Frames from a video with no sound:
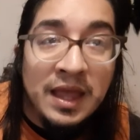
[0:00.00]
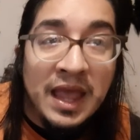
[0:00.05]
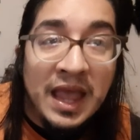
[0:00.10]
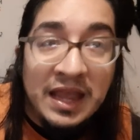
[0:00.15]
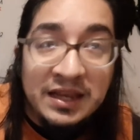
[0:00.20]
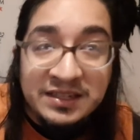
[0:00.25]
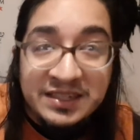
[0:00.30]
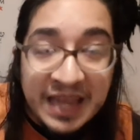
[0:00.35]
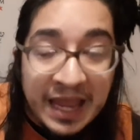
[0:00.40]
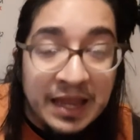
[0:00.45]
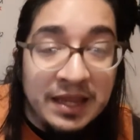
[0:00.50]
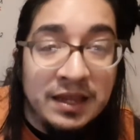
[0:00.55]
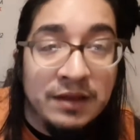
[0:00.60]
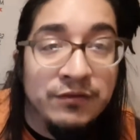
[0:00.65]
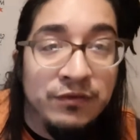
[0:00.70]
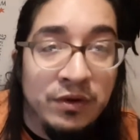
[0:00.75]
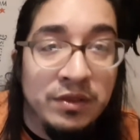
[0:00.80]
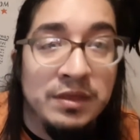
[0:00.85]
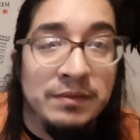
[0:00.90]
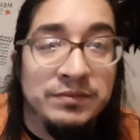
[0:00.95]
and take it
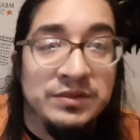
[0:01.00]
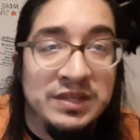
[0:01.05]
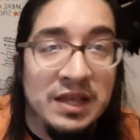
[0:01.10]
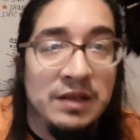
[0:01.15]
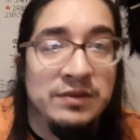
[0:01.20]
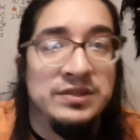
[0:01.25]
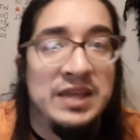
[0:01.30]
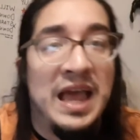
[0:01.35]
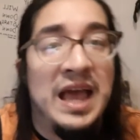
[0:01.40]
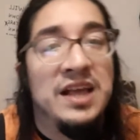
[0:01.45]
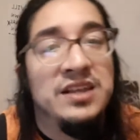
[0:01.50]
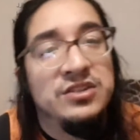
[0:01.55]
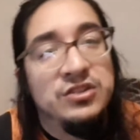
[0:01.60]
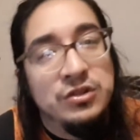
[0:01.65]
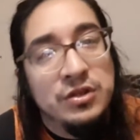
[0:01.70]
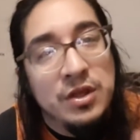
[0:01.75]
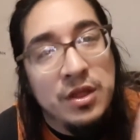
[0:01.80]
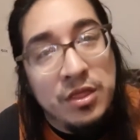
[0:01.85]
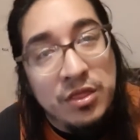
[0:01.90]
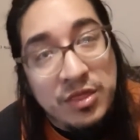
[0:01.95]
for themselves
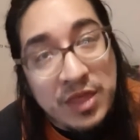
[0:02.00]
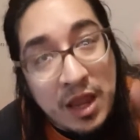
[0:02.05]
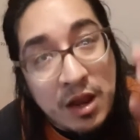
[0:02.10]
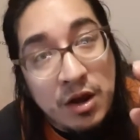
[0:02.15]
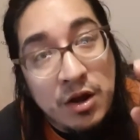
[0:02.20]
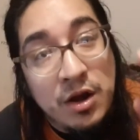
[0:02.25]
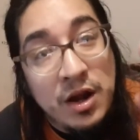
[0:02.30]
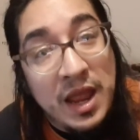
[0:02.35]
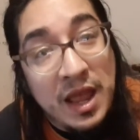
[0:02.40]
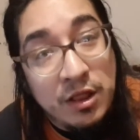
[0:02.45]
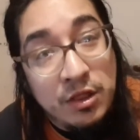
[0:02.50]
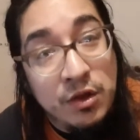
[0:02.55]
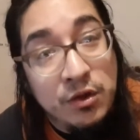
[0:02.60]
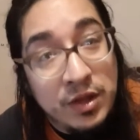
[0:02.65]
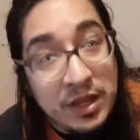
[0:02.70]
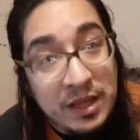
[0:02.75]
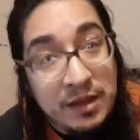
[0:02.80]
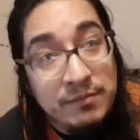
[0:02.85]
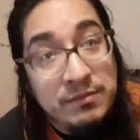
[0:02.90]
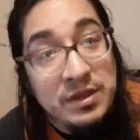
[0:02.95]
as their
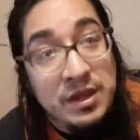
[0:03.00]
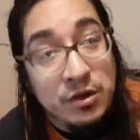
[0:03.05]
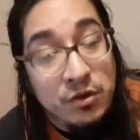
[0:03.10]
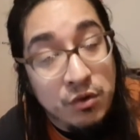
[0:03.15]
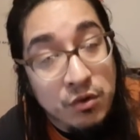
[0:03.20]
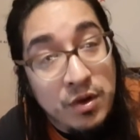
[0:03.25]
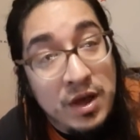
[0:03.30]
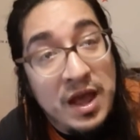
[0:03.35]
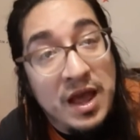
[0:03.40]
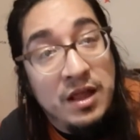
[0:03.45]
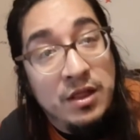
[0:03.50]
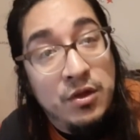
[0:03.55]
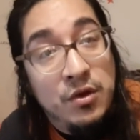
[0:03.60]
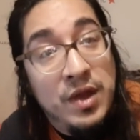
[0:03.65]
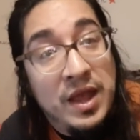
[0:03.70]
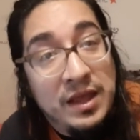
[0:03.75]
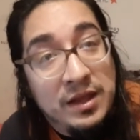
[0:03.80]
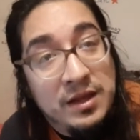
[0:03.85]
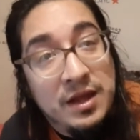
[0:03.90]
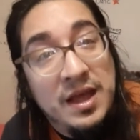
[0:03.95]
Elohim, Yahuwah
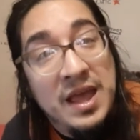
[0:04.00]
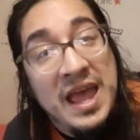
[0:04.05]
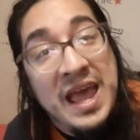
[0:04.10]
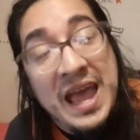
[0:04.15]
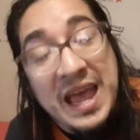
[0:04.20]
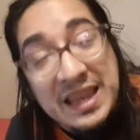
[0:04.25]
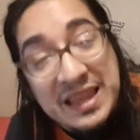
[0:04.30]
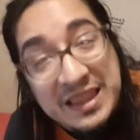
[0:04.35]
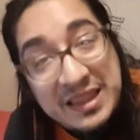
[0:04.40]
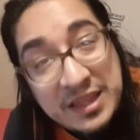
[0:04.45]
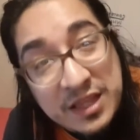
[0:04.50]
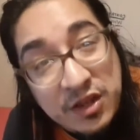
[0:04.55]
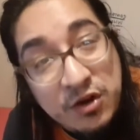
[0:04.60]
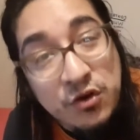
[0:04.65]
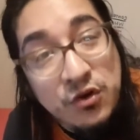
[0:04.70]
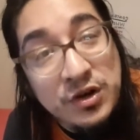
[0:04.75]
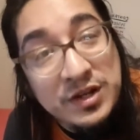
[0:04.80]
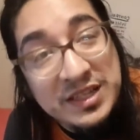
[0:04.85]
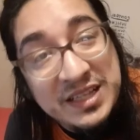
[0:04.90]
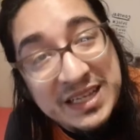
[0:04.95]
Eloheka, had
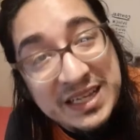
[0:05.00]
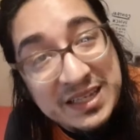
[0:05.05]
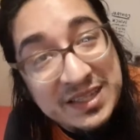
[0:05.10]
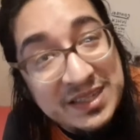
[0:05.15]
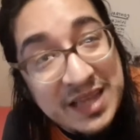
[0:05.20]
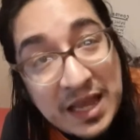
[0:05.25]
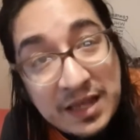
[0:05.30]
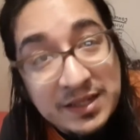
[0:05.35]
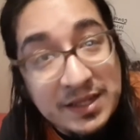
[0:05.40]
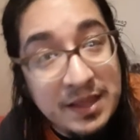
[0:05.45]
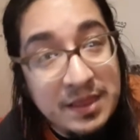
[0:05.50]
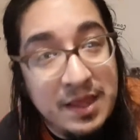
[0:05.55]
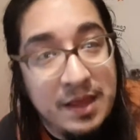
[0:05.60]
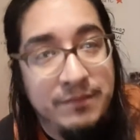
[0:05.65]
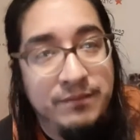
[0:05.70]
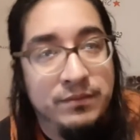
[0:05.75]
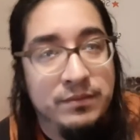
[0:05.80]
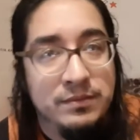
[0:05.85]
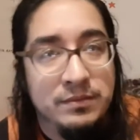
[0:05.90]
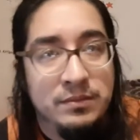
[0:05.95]
literally said to them.